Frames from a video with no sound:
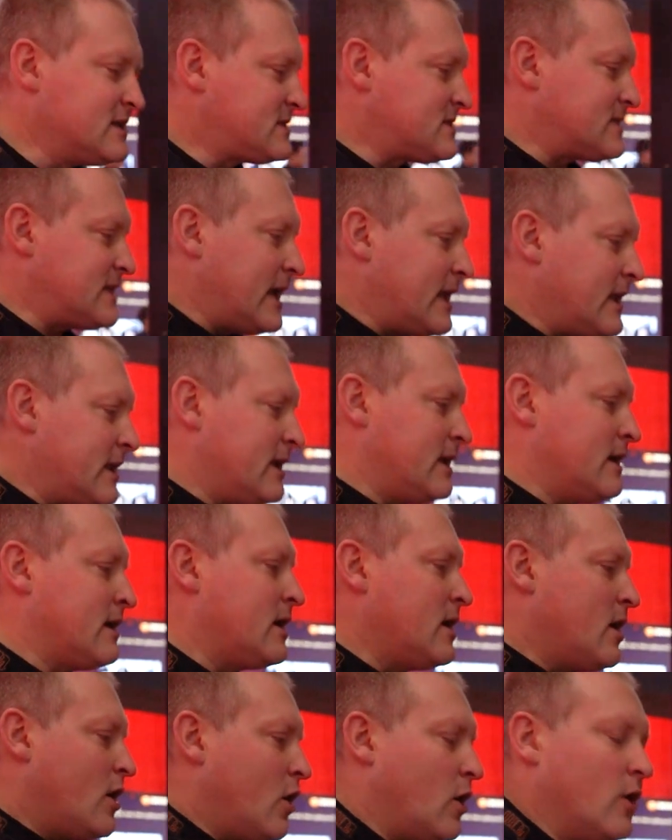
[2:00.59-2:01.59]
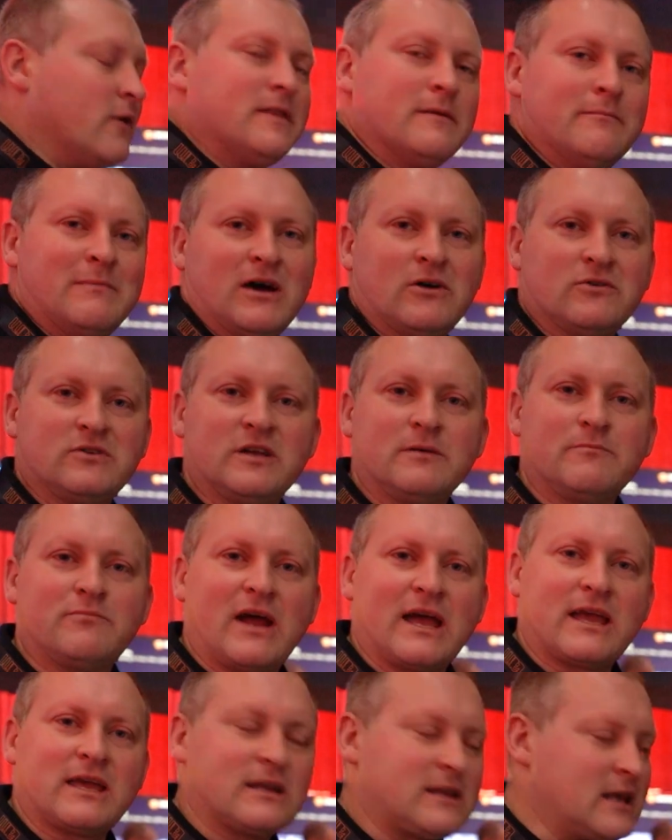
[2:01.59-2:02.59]
standing on the mounting
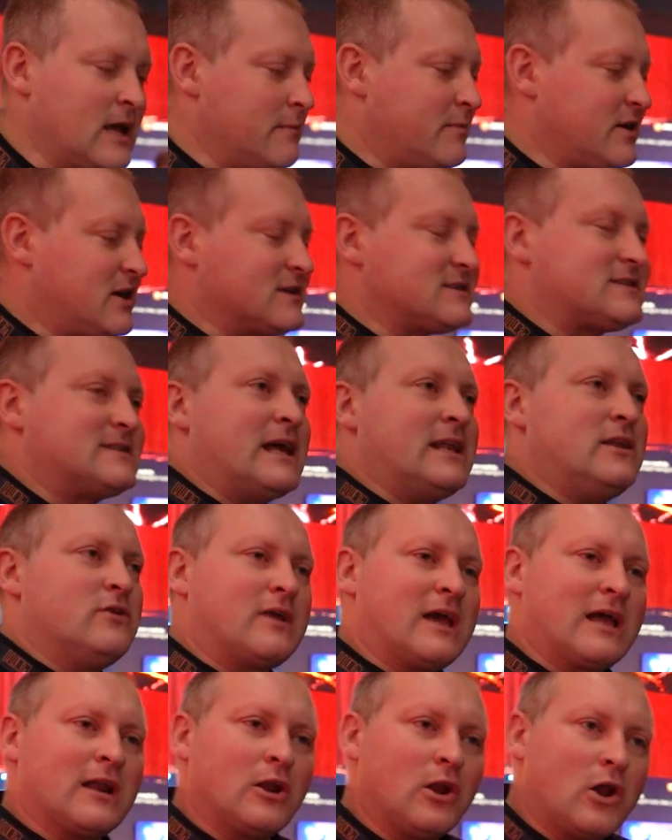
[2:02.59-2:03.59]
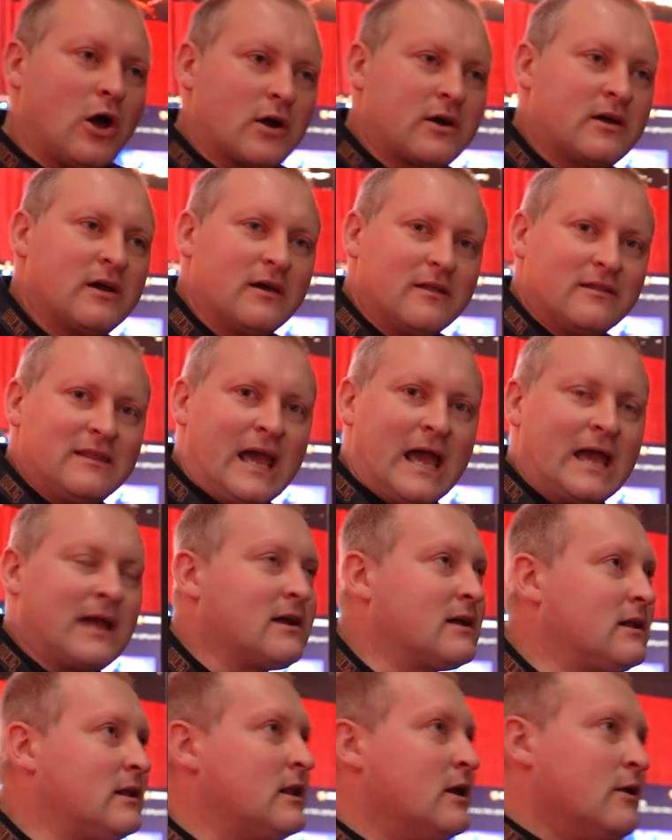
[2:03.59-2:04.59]
bracket, because then you can lock the
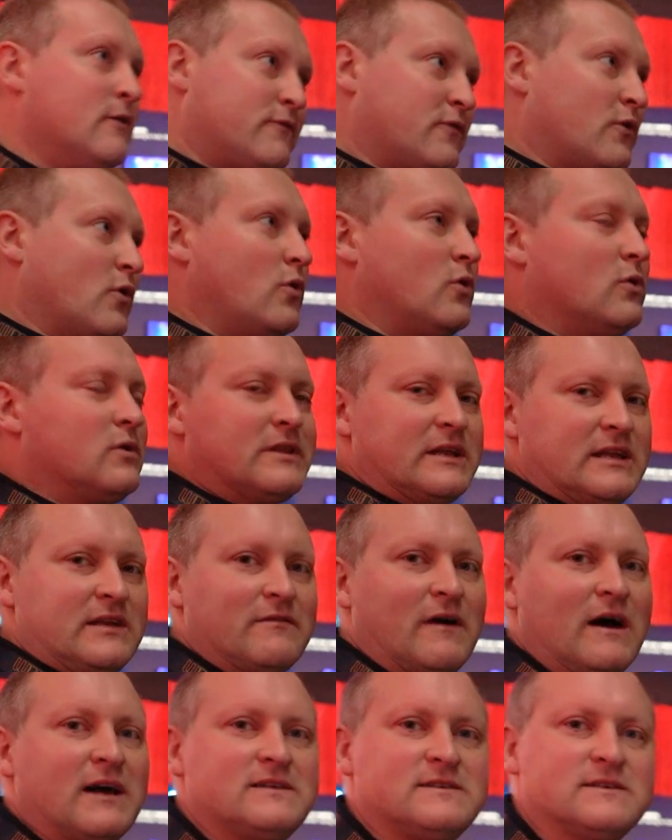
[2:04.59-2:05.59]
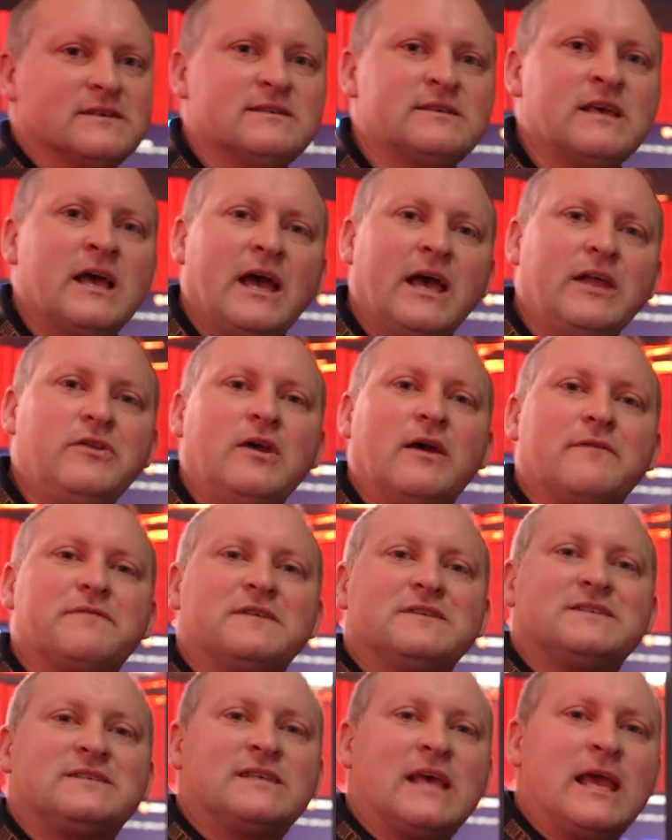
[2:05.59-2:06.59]
angle for all the devices and you have
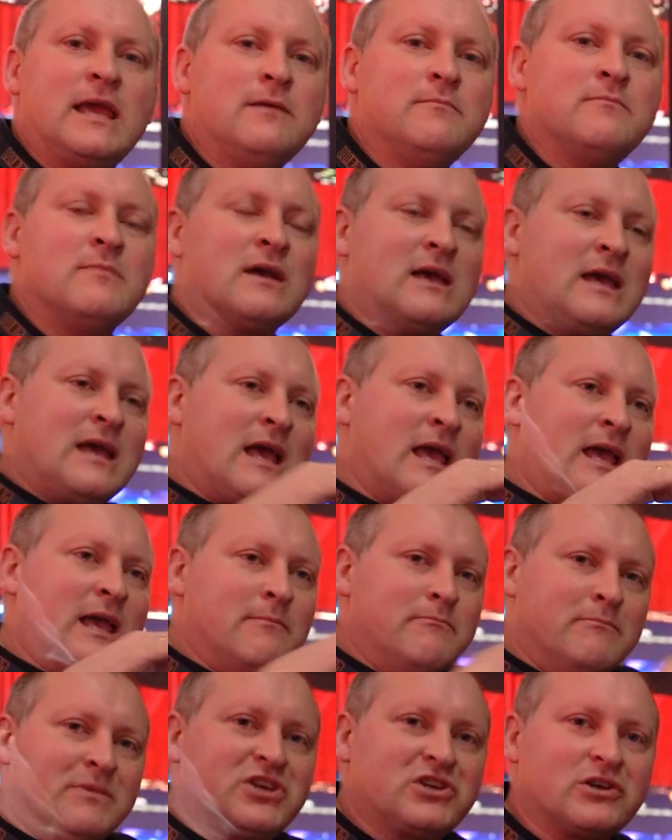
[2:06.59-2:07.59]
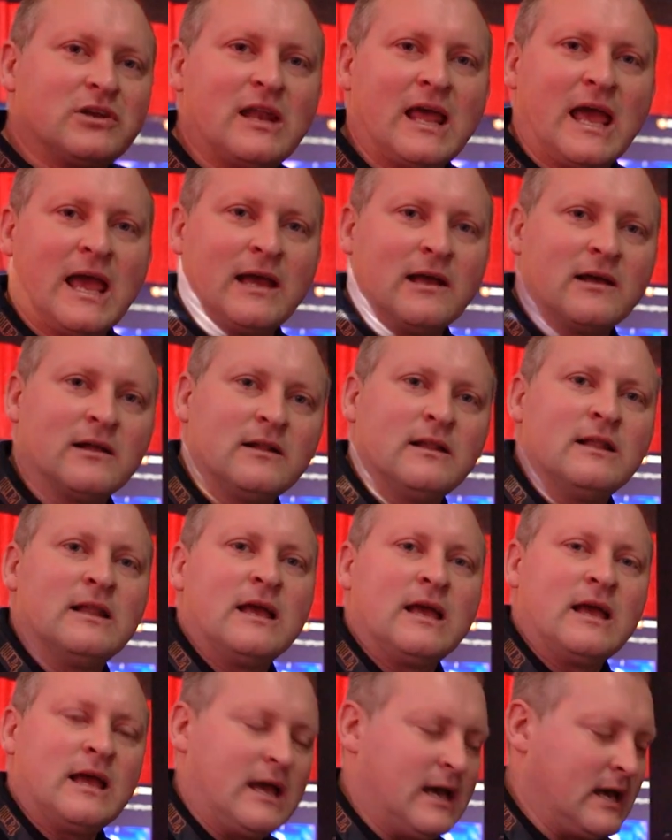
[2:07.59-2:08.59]
the same emission angle
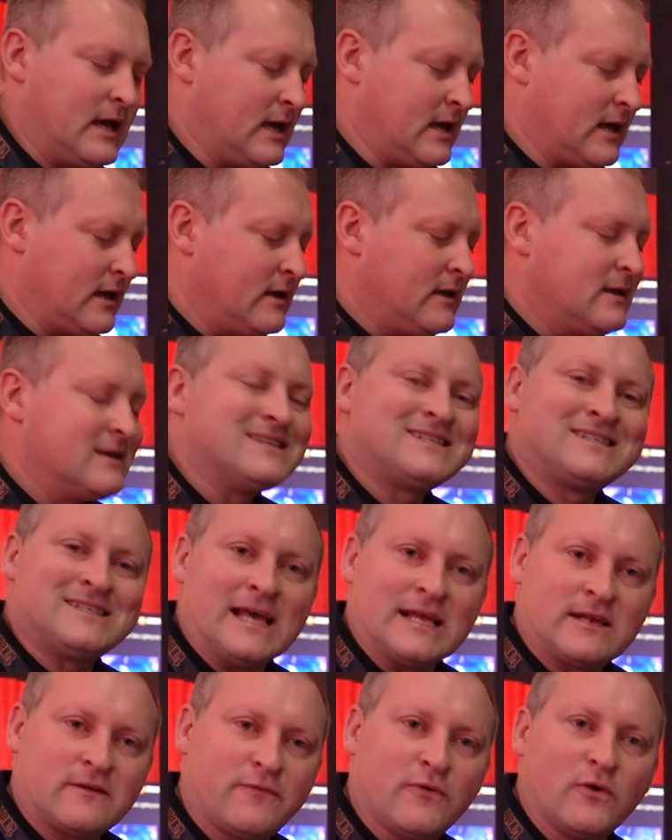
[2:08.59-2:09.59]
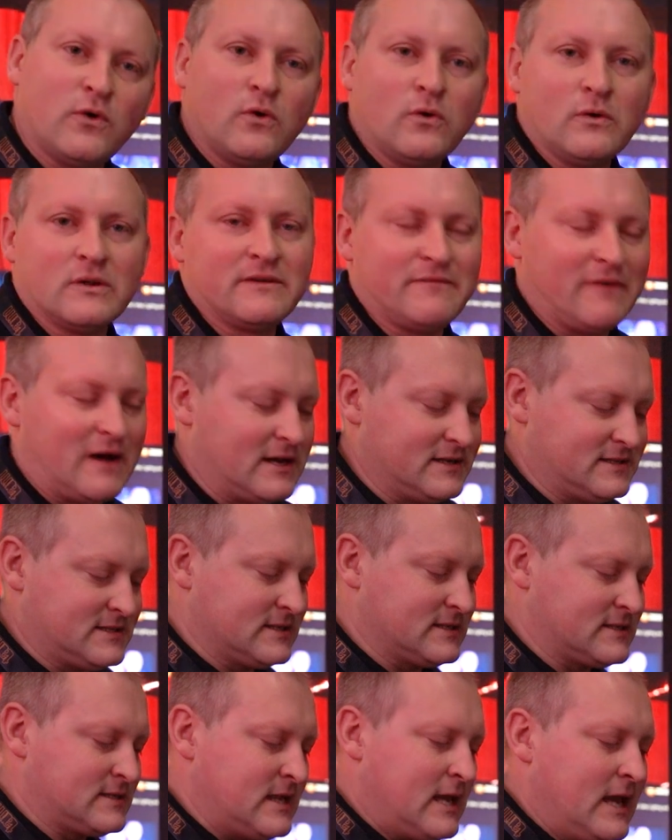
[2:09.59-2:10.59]
uh, set for all
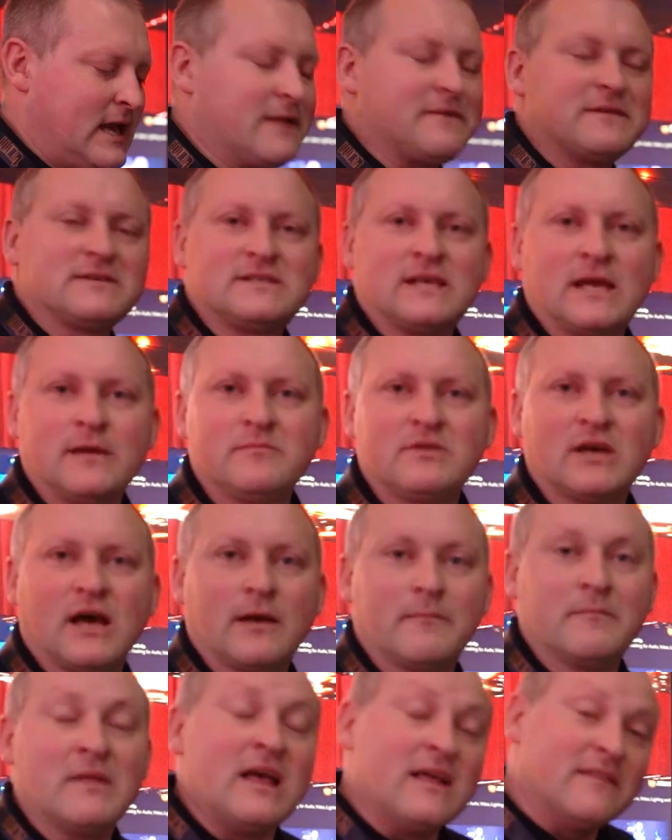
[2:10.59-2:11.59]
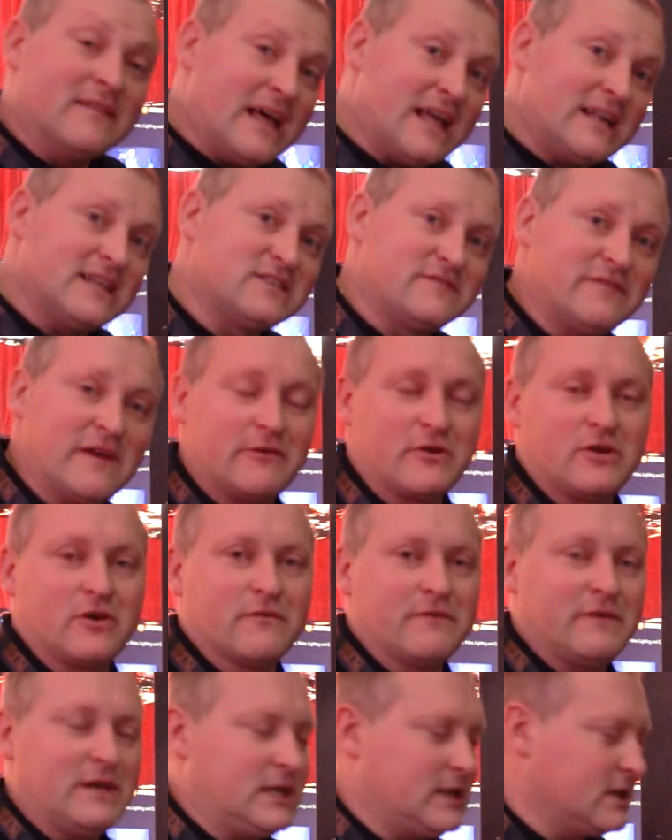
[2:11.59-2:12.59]
devices at the same time. That is very
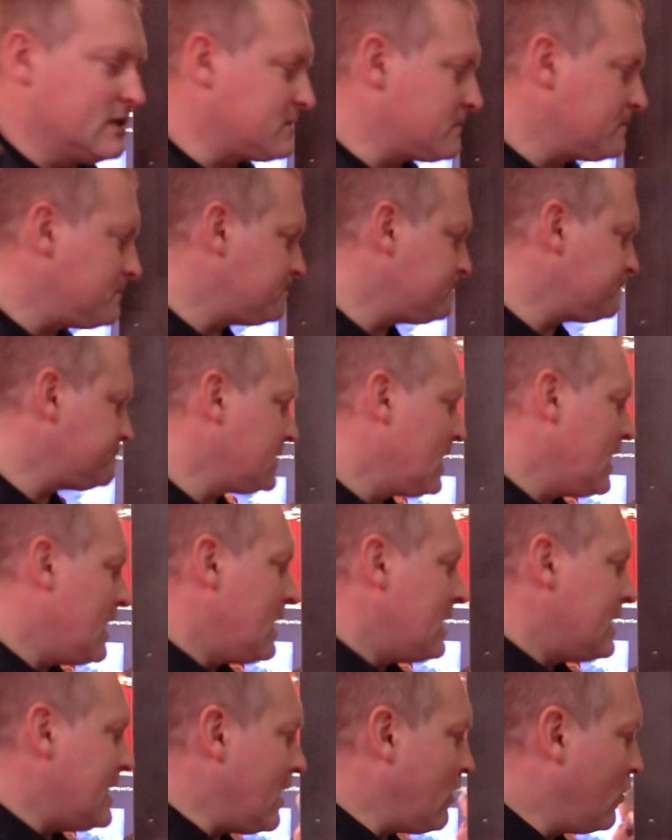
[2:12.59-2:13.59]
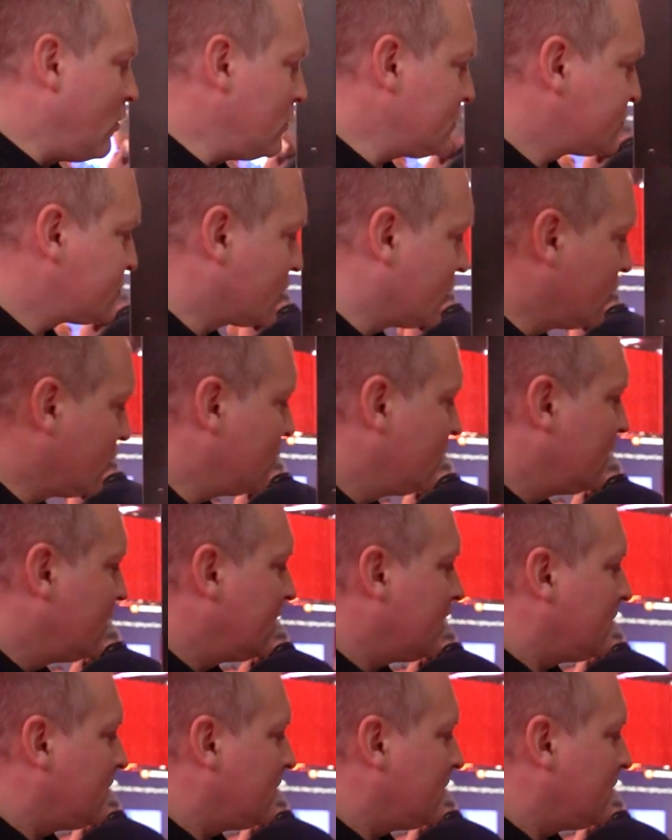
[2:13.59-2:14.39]
convenient. Now also,